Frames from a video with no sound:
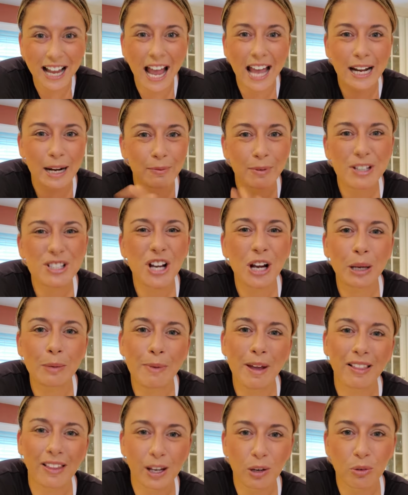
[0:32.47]
And I'm not talking
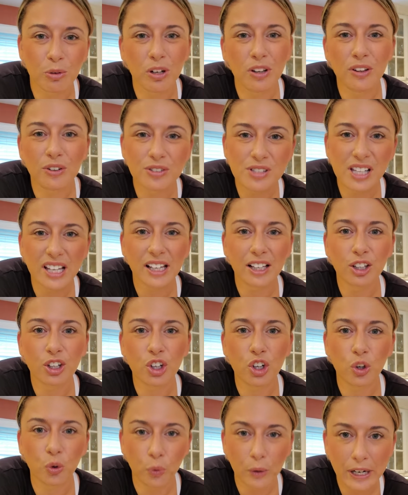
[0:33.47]
about like one of those like
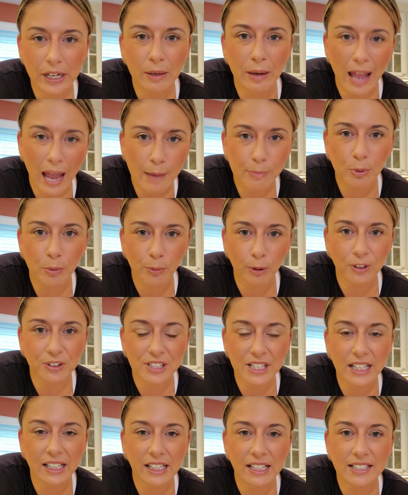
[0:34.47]
green apple
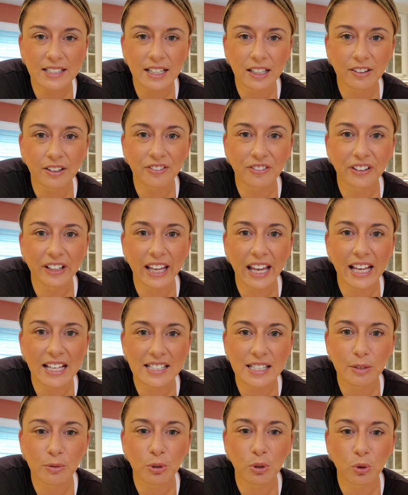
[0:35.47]
martinis that a
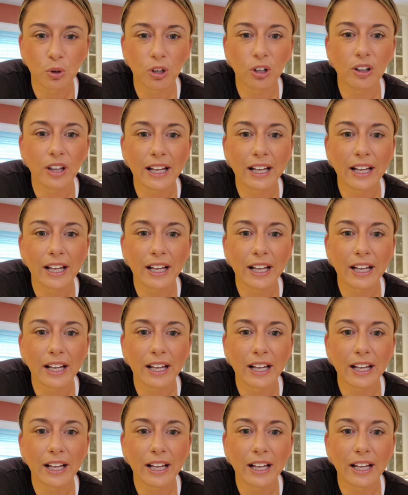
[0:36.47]
Fugazi would order.